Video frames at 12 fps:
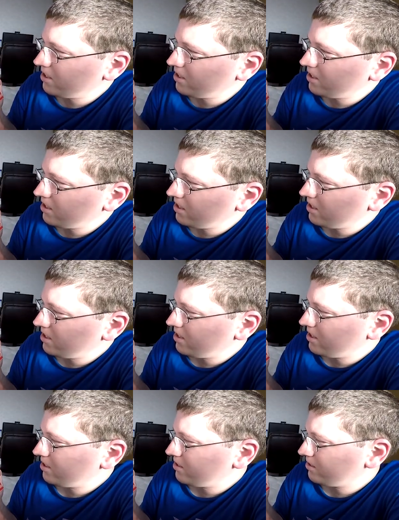
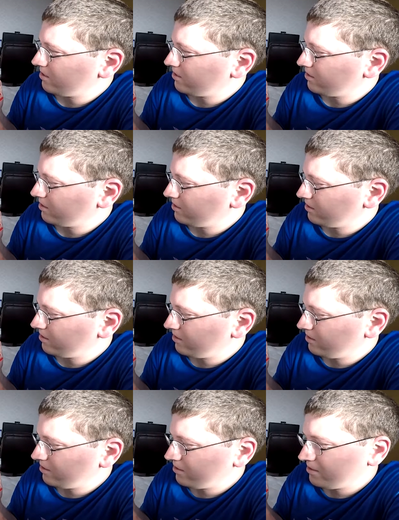
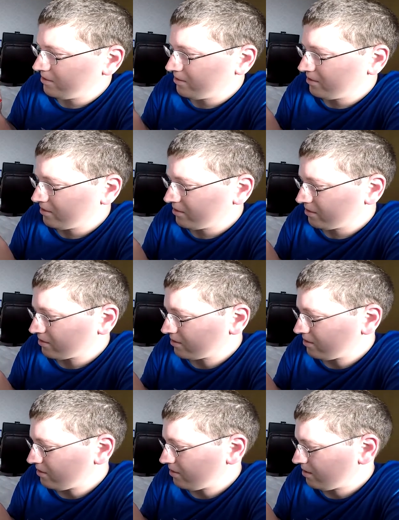
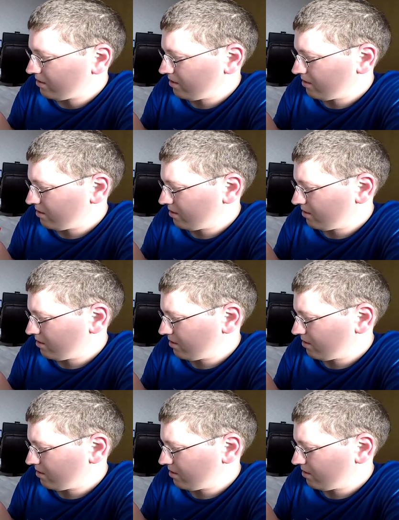No one is speaking in this clip.